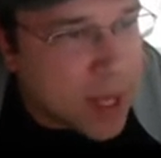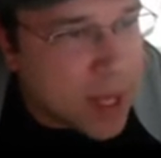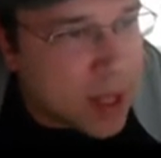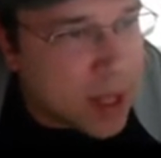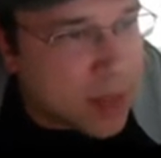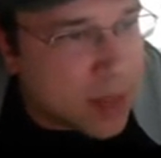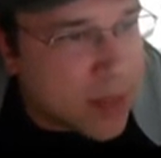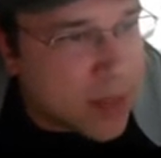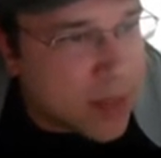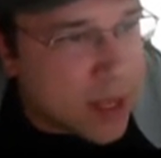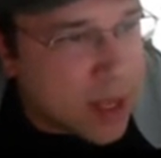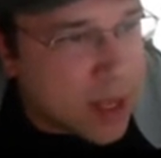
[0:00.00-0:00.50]

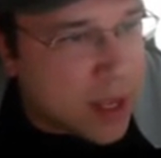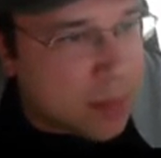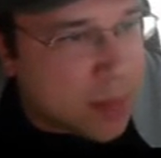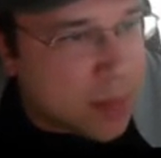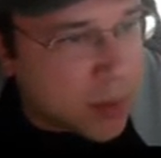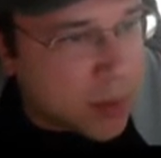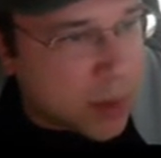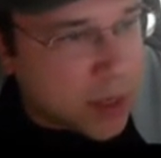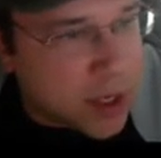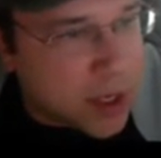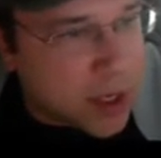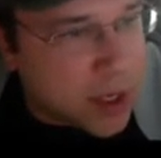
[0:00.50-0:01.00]
the public
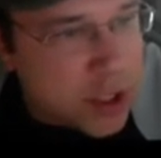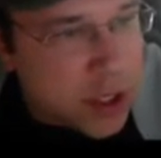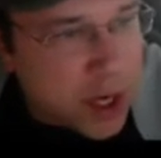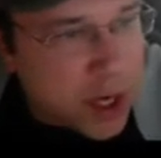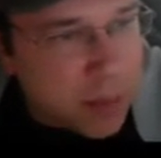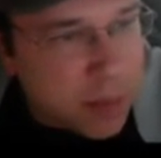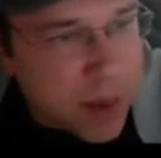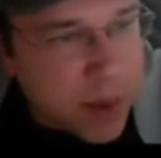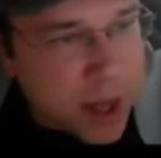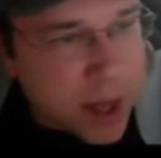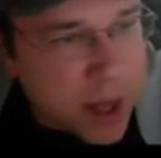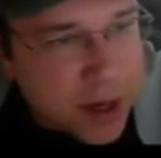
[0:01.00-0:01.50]
and sharp
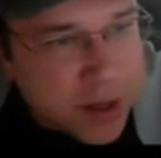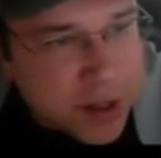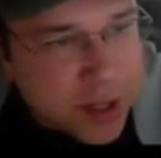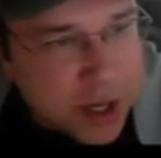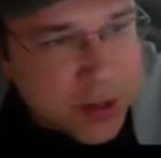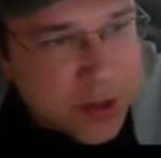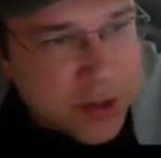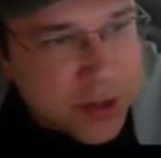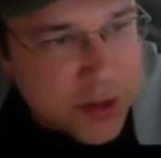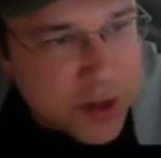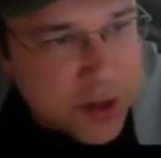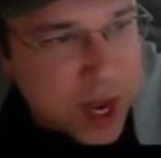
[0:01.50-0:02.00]
bettors are also
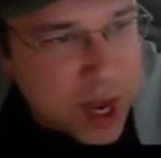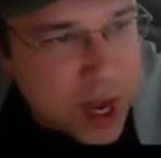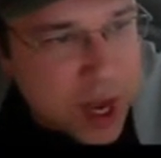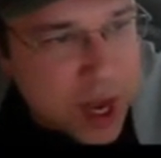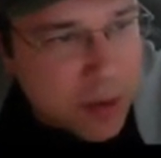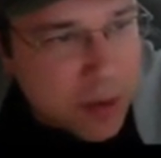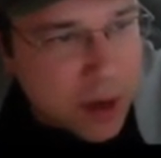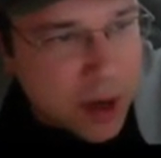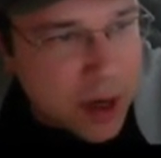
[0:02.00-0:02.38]
hammering